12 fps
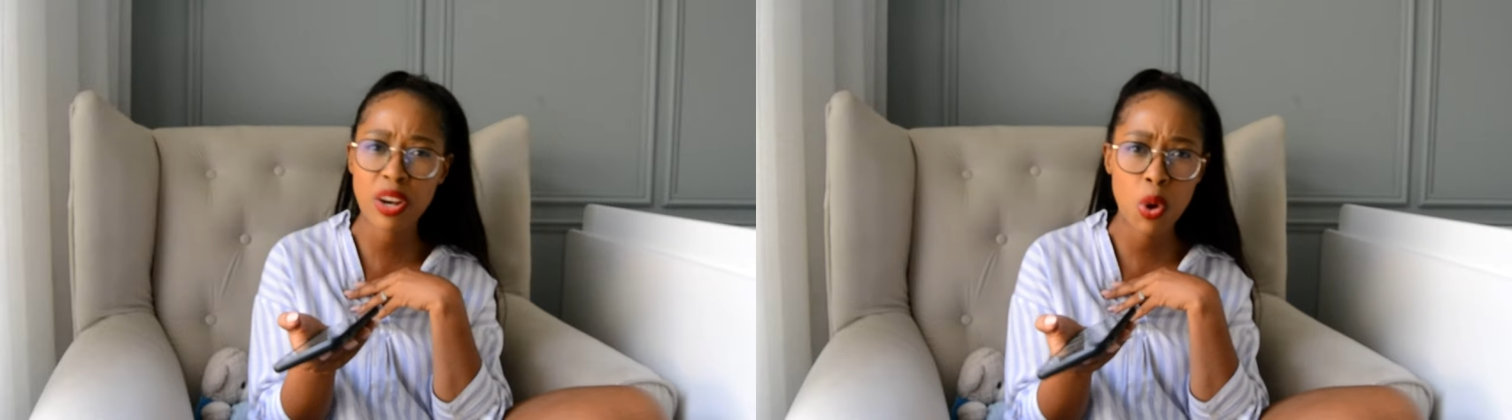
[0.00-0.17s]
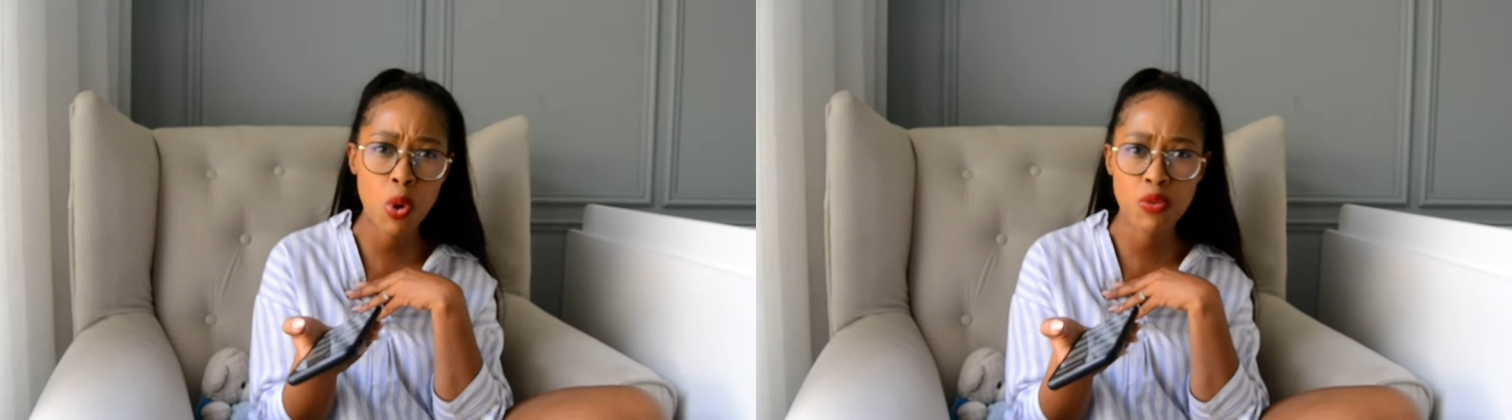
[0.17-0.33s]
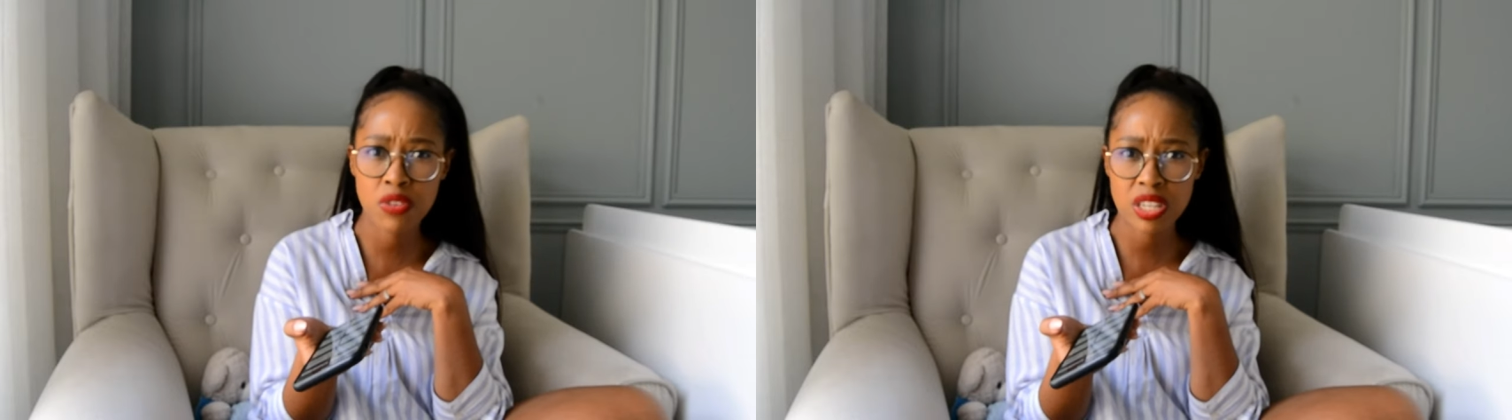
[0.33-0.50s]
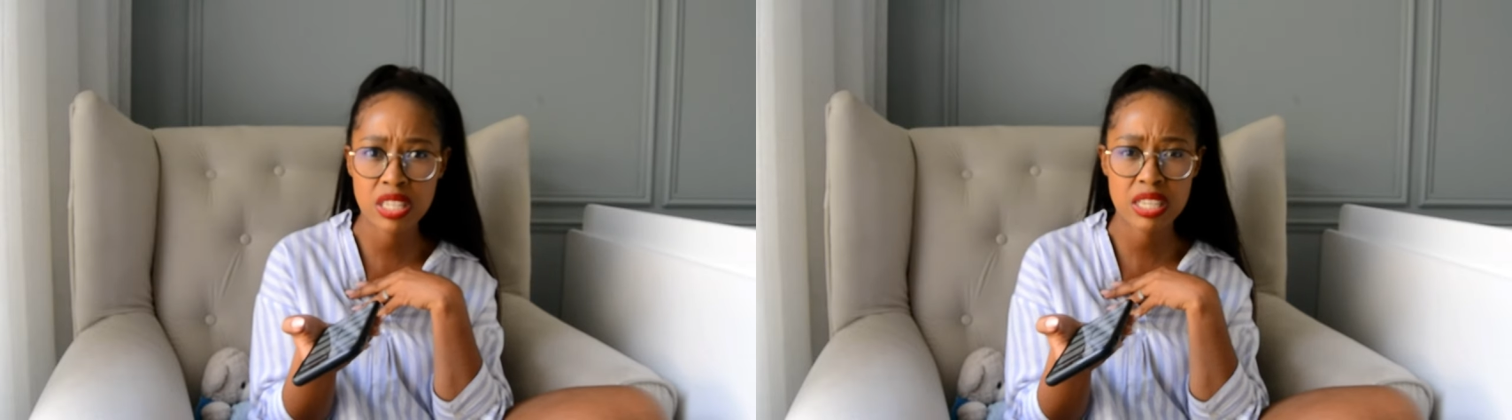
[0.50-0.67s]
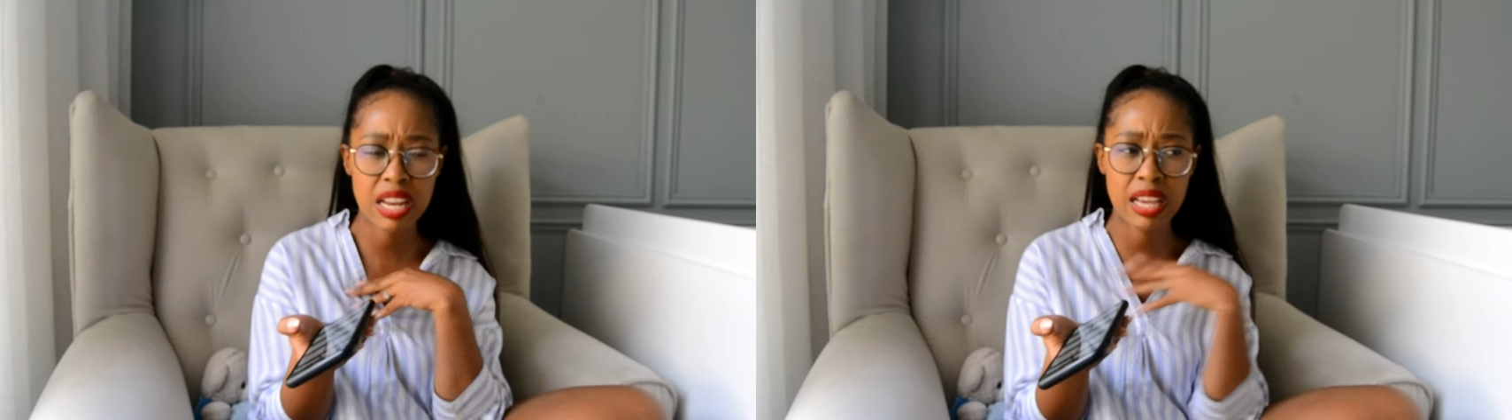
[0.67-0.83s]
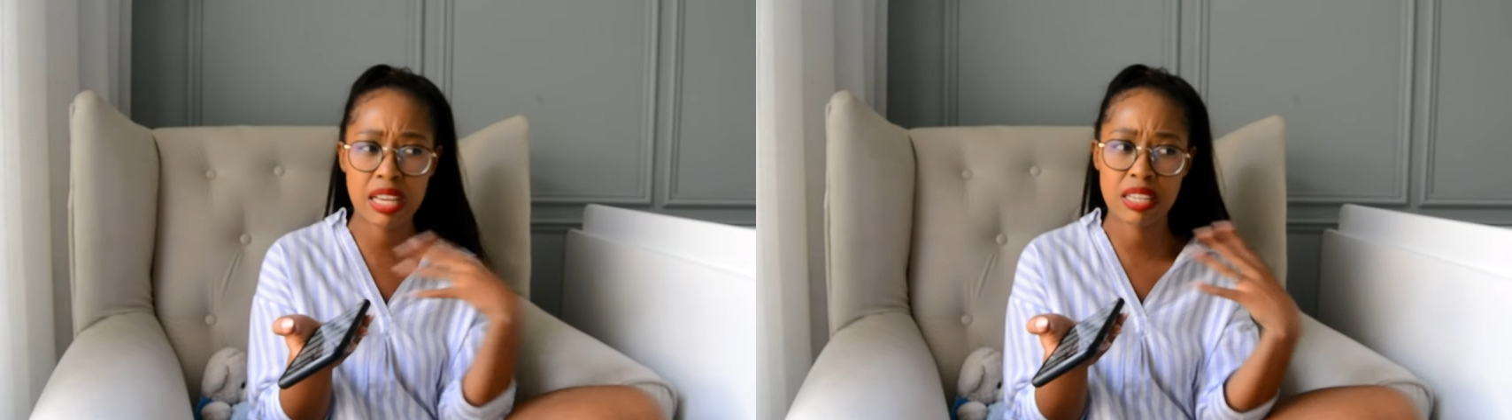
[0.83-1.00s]
We've had
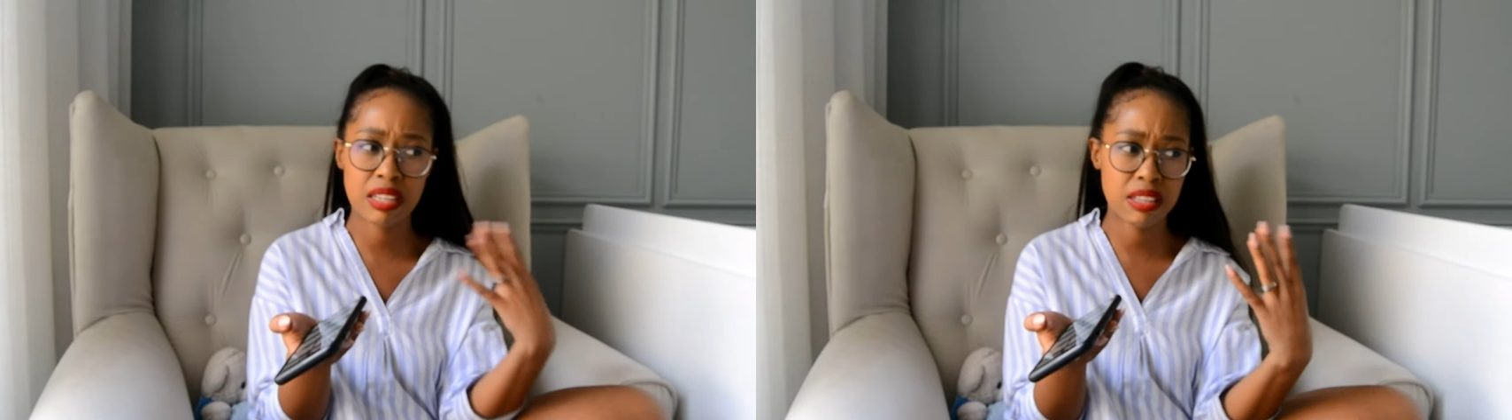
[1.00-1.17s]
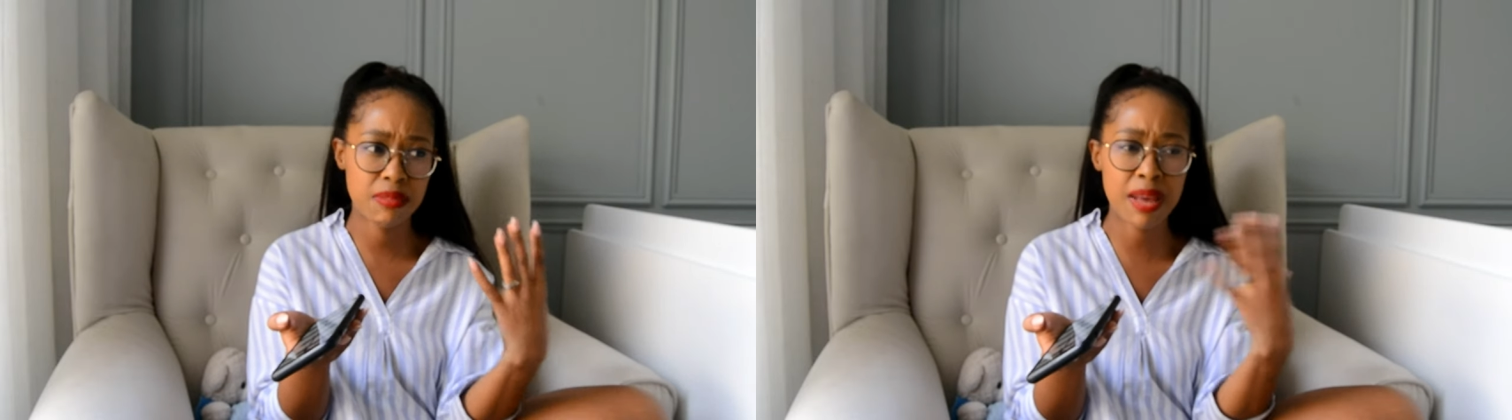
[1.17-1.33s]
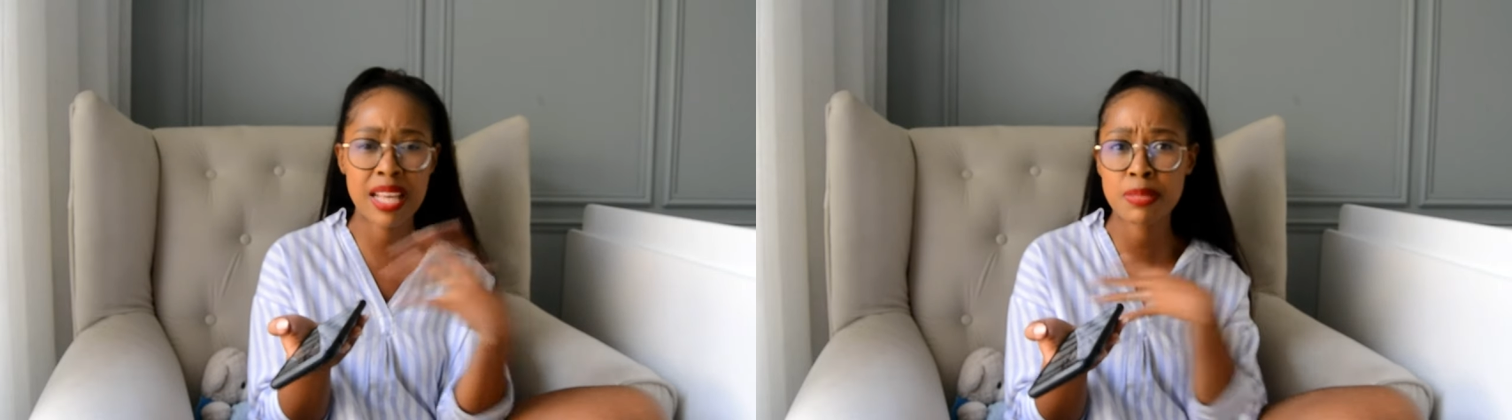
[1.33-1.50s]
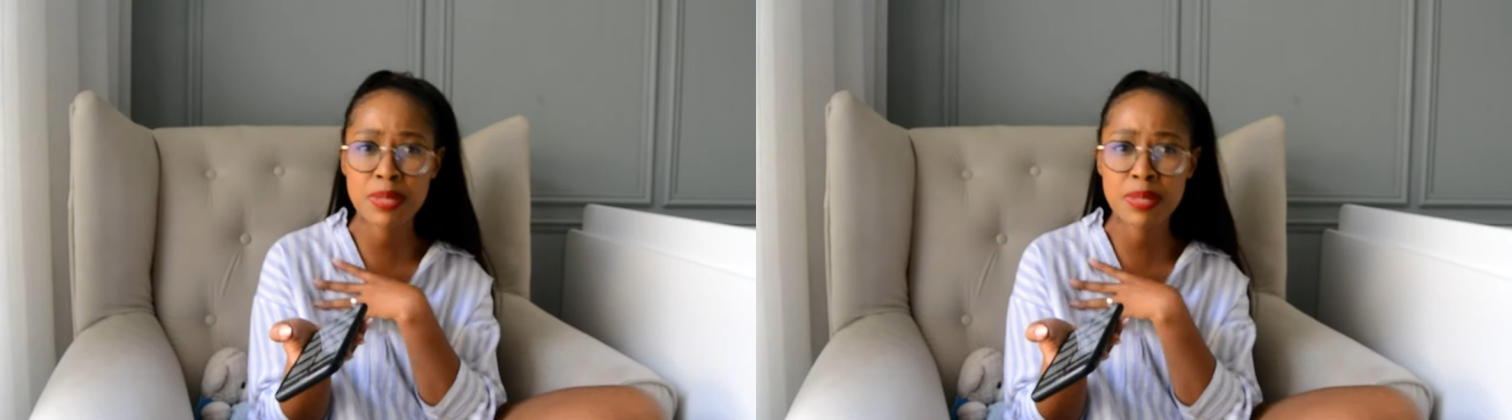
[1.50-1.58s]
COVID, like